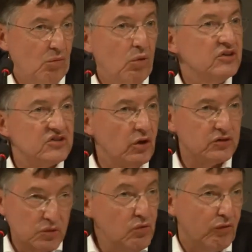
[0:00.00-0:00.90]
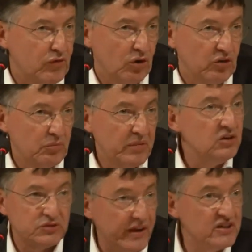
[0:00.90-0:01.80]
What is not true, of course,
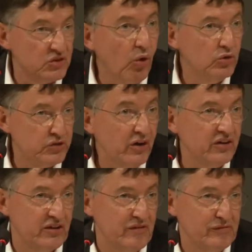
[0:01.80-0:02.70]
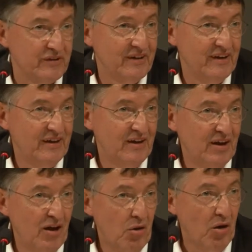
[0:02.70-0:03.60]
because there is no alternative.
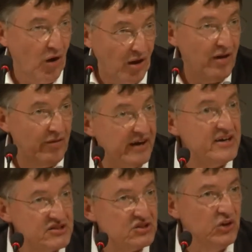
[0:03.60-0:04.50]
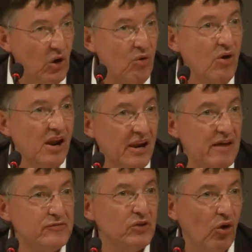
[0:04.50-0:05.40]
There is no
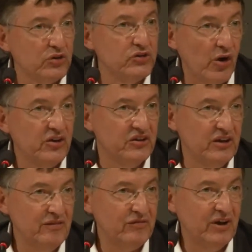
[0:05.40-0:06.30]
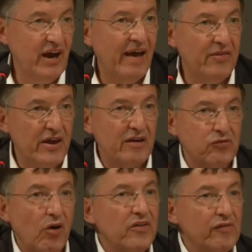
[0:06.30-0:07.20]
left alternative, and
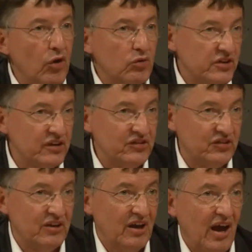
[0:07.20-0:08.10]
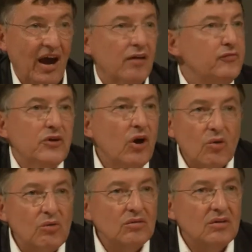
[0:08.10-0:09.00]
therefore the voters have
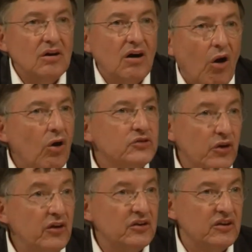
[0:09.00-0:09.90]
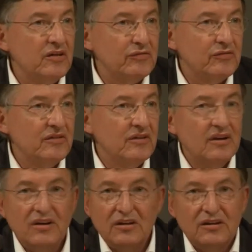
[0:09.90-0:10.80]
no alternative
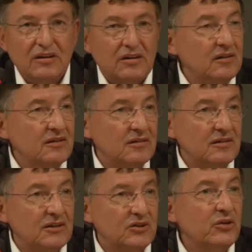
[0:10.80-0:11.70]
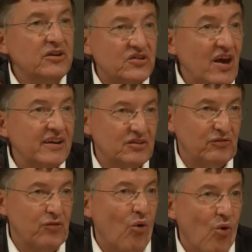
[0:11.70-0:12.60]
to decide
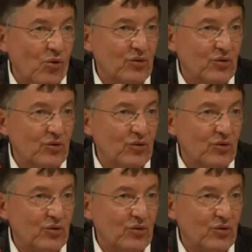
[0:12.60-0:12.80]
for.